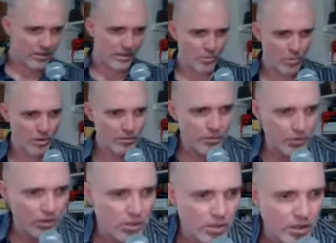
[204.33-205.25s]
I want to
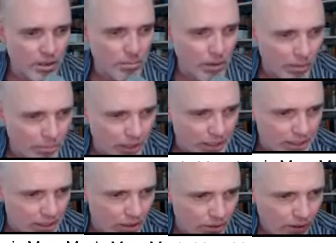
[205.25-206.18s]
feel good about
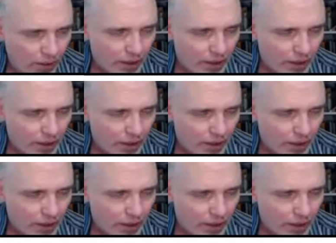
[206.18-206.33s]
myself.